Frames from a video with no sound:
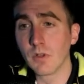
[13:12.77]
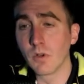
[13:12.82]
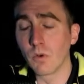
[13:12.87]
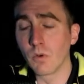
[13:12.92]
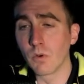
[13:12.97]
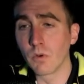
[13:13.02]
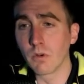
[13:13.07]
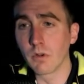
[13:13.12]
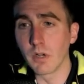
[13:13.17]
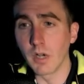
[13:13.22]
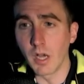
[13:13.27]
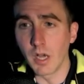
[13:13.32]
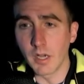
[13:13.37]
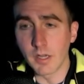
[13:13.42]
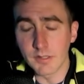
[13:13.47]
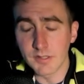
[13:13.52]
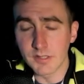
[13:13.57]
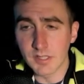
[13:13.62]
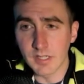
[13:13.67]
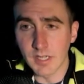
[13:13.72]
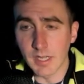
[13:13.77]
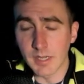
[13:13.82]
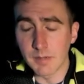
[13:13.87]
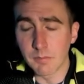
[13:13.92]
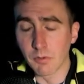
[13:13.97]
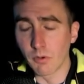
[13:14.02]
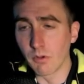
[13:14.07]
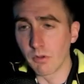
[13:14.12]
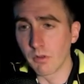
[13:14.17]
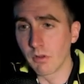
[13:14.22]
or
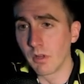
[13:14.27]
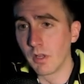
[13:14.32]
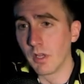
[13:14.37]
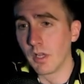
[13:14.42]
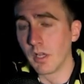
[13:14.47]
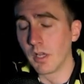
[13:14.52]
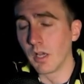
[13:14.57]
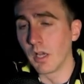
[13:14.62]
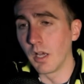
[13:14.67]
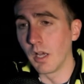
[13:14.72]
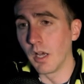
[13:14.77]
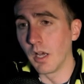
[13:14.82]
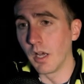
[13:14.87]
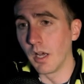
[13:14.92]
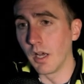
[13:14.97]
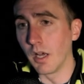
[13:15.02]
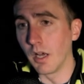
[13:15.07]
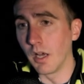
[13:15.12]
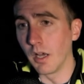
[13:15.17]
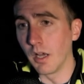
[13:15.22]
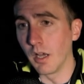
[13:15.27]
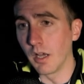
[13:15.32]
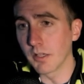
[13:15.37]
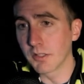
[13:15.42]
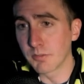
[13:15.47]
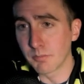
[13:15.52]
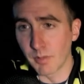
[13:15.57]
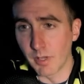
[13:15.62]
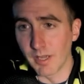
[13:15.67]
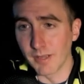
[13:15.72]
unstable
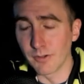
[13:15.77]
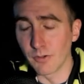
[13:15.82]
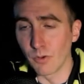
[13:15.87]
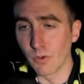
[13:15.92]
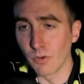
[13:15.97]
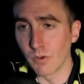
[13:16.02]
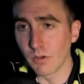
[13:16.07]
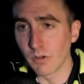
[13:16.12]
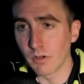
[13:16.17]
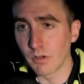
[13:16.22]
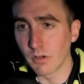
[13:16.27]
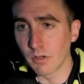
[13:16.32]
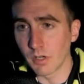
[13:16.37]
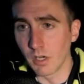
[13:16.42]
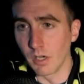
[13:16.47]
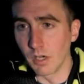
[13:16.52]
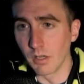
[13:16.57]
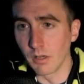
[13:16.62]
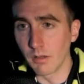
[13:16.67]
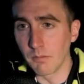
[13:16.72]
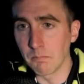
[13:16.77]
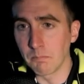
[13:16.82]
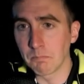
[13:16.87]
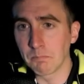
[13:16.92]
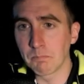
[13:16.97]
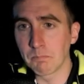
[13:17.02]
spinal column.